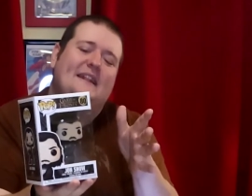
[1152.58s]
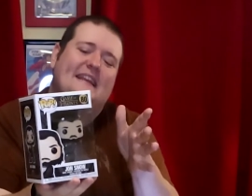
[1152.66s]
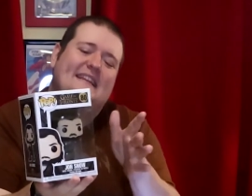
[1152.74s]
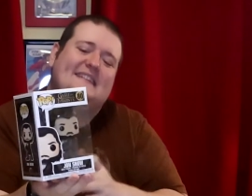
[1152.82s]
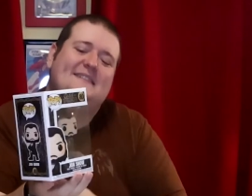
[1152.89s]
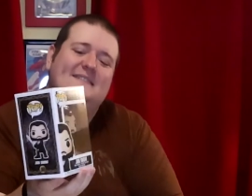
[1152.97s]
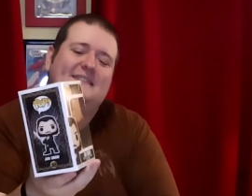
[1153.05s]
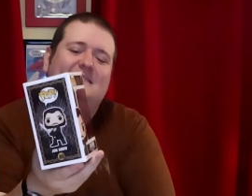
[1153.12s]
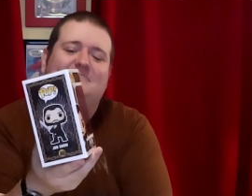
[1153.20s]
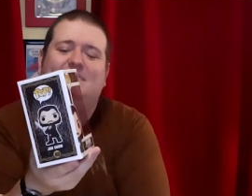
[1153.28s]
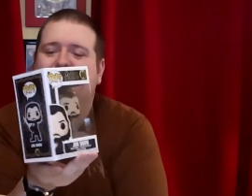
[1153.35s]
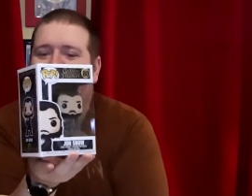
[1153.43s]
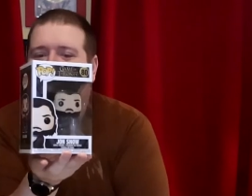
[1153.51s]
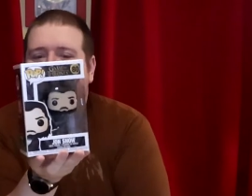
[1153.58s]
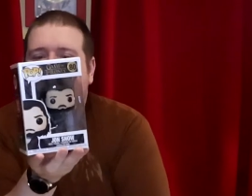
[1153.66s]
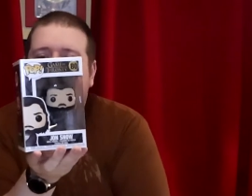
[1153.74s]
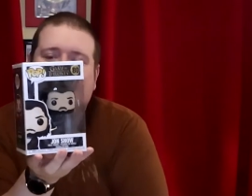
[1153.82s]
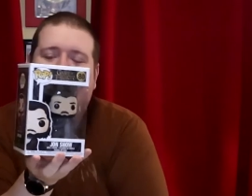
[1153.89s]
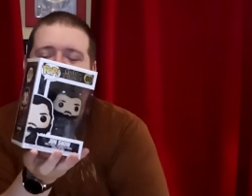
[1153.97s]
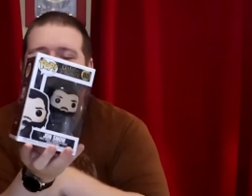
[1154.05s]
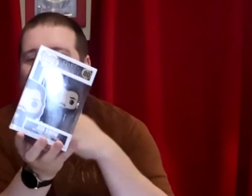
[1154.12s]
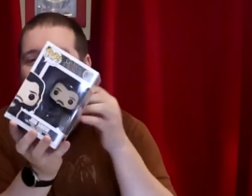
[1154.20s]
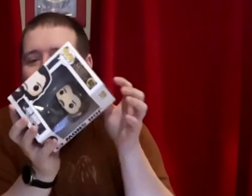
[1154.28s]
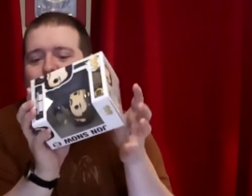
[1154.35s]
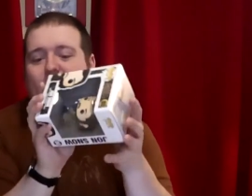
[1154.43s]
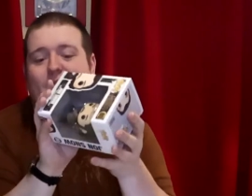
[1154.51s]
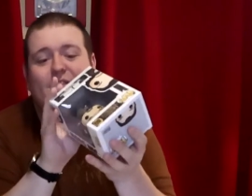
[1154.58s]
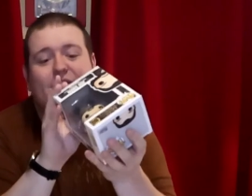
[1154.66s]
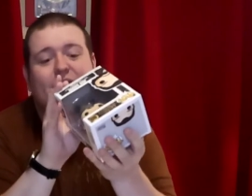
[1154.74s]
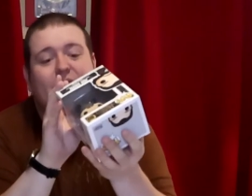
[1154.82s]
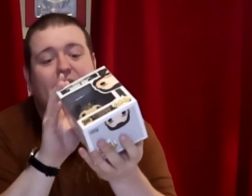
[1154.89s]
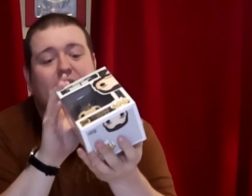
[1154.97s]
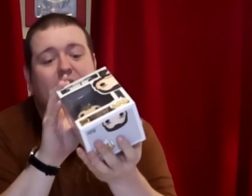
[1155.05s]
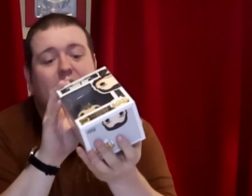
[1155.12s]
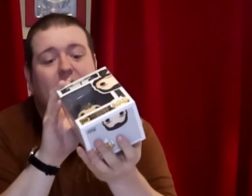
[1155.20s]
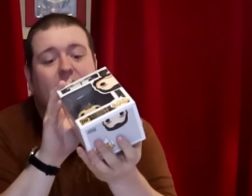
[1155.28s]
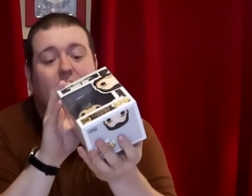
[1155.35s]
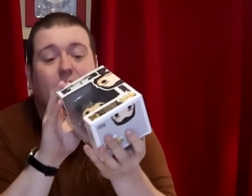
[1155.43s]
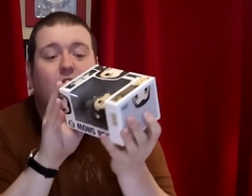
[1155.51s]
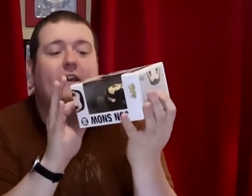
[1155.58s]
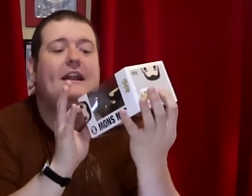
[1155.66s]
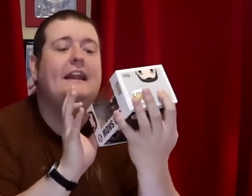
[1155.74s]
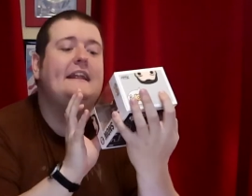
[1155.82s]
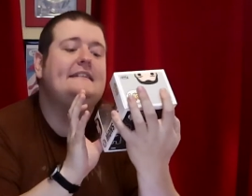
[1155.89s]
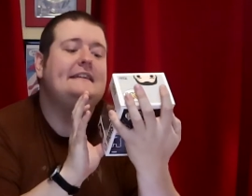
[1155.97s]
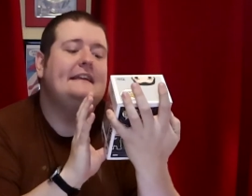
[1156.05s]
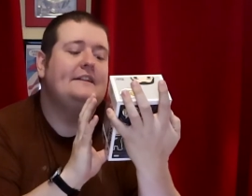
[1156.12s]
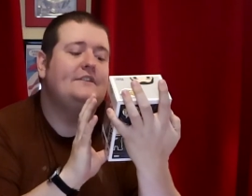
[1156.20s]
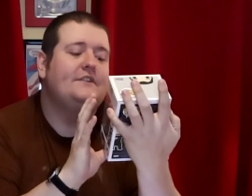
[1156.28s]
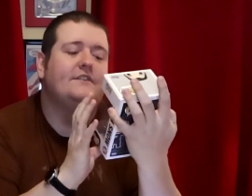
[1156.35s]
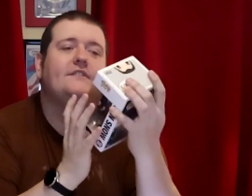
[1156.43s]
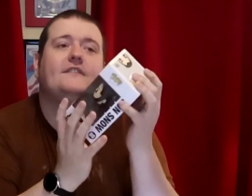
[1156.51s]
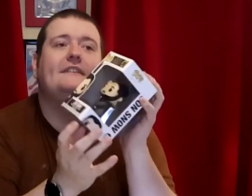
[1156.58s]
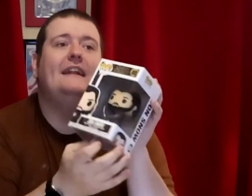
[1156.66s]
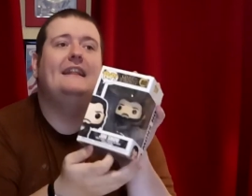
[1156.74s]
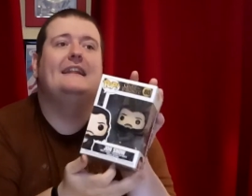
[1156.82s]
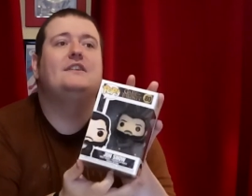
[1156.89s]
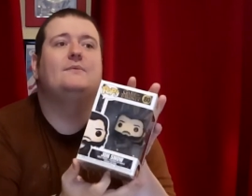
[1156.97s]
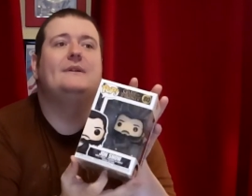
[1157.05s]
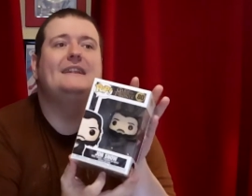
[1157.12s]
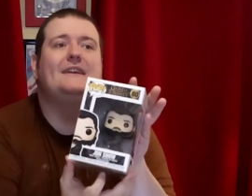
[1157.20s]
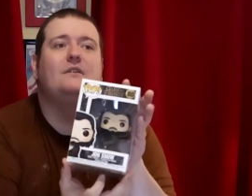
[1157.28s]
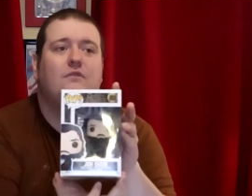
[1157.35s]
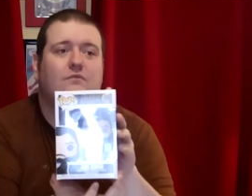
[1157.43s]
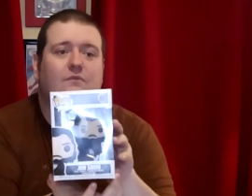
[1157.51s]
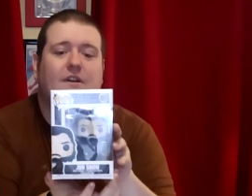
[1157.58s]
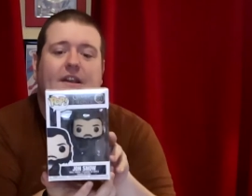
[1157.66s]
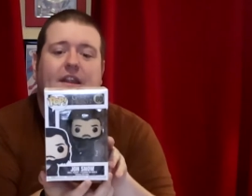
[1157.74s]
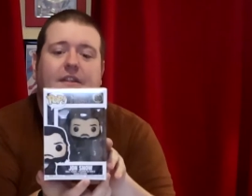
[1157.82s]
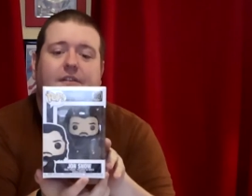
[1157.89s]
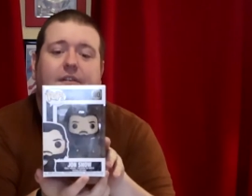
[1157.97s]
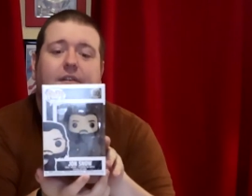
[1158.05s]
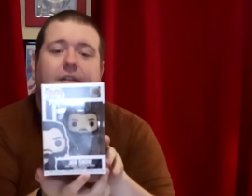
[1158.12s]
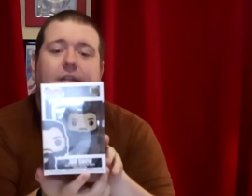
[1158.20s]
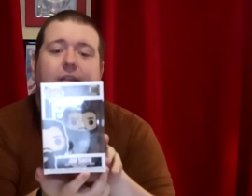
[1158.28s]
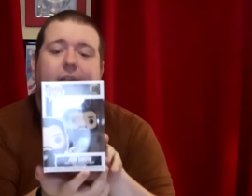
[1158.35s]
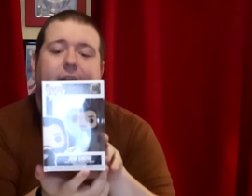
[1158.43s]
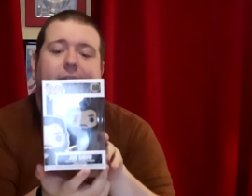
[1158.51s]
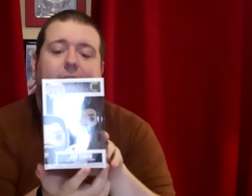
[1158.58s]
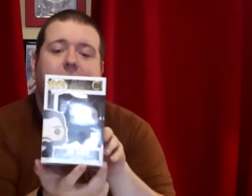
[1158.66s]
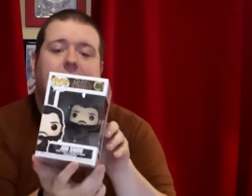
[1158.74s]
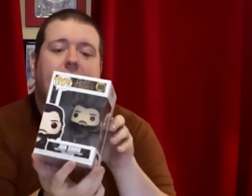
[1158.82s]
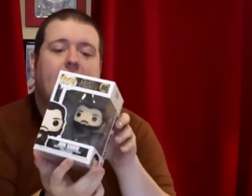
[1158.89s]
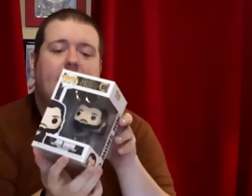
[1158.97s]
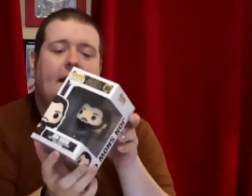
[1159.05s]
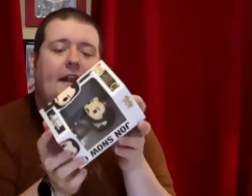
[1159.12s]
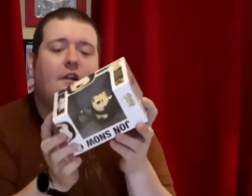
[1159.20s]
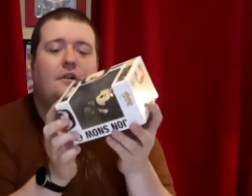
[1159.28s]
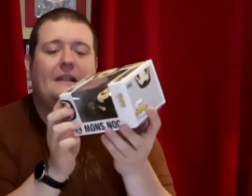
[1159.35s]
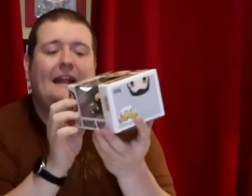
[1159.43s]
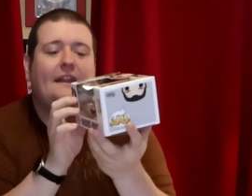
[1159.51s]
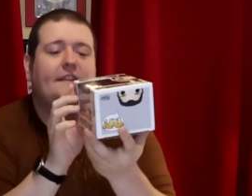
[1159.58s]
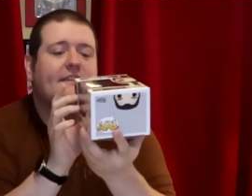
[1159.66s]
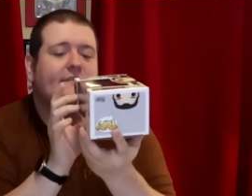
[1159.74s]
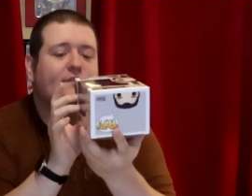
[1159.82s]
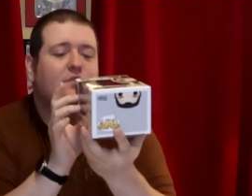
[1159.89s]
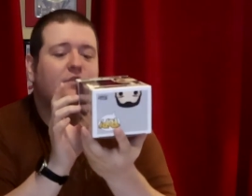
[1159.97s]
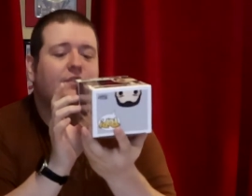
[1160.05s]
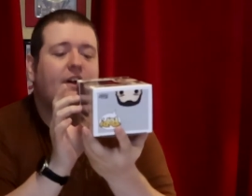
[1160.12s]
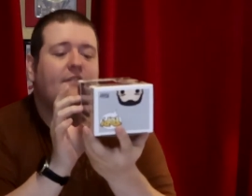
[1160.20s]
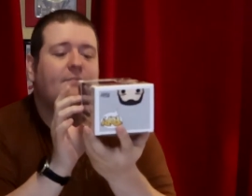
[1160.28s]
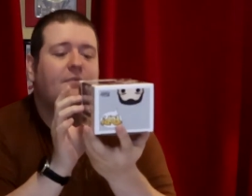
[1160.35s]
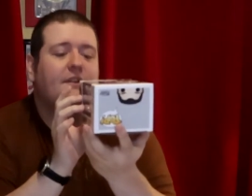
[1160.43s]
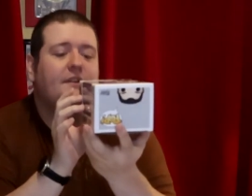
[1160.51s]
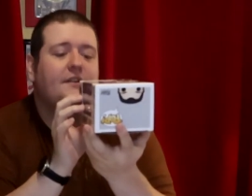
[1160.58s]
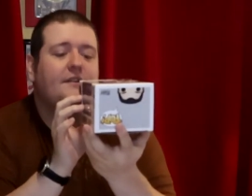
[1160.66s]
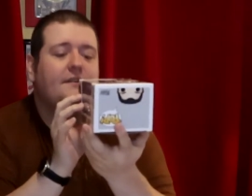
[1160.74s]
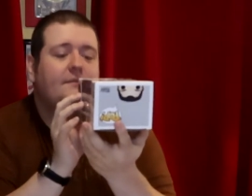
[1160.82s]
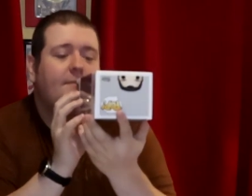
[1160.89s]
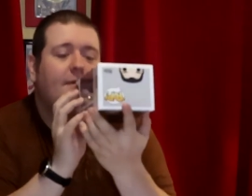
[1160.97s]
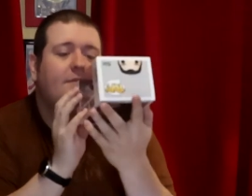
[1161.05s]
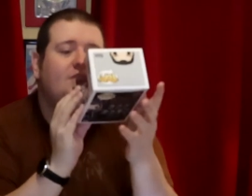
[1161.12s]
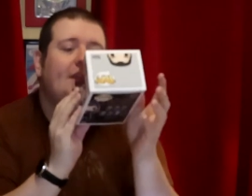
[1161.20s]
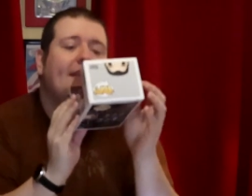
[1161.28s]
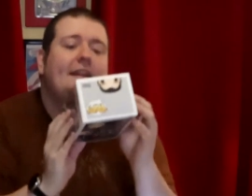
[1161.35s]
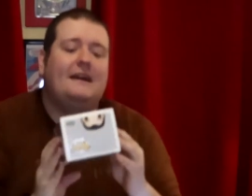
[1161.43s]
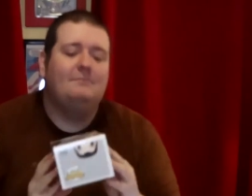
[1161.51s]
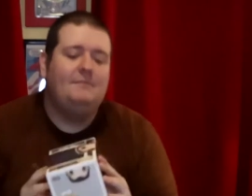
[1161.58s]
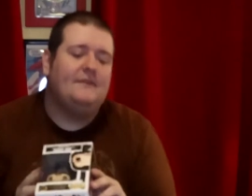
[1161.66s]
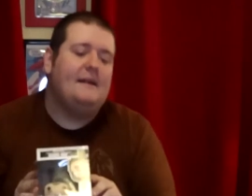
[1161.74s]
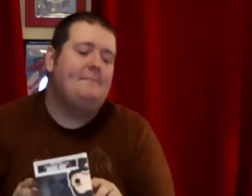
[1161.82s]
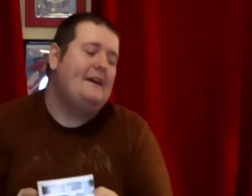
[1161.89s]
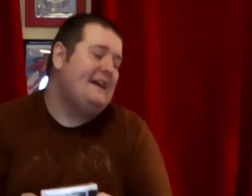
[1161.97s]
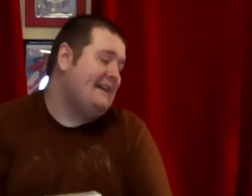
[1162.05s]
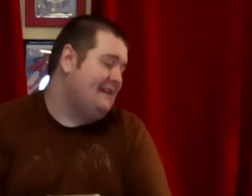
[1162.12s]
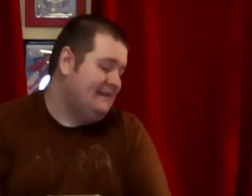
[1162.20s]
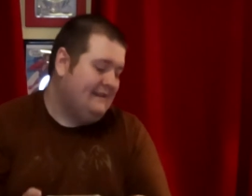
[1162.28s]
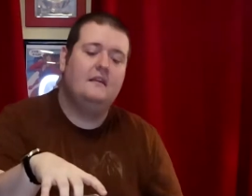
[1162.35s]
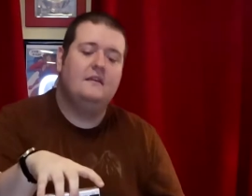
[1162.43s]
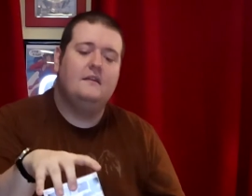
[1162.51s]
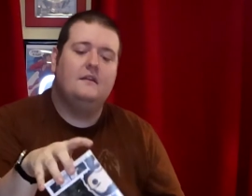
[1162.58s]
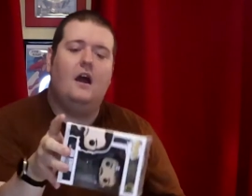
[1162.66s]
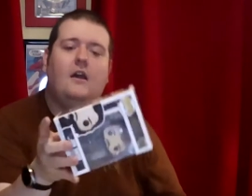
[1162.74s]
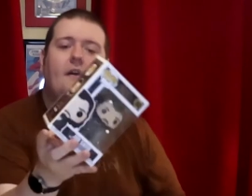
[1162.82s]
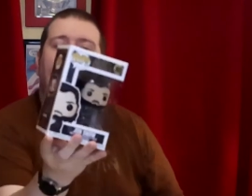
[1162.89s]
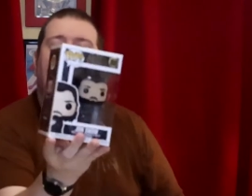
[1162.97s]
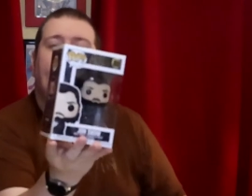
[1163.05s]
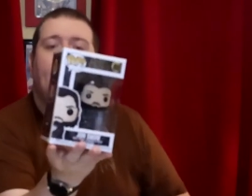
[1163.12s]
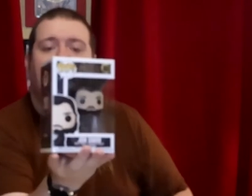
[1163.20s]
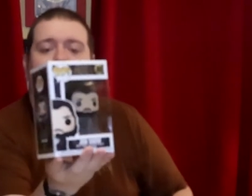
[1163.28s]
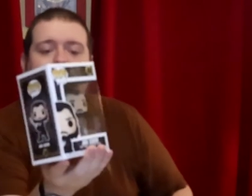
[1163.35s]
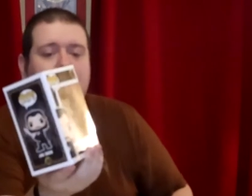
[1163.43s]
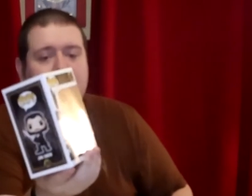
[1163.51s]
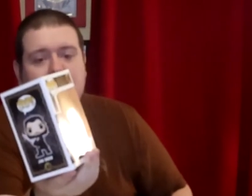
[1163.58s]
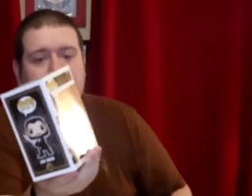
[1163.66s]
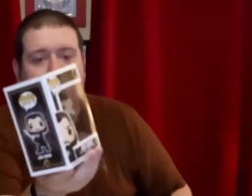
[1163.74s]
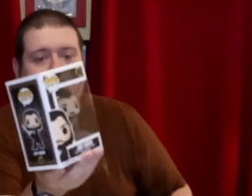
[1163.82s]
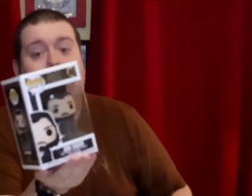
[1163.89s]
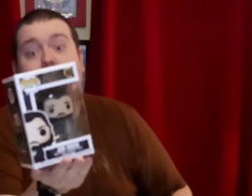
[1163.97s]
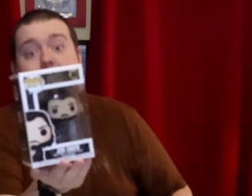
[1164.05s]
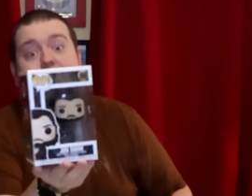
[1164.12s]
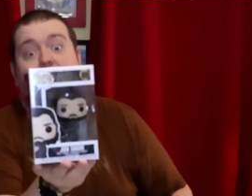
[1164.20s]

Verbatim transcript: at least, but it's Game of Thrones from 2019 too. So it's not like the really old run either. And I know a lot of these have cooled off pretty good, but we'll check it out and be right back. All righty. Not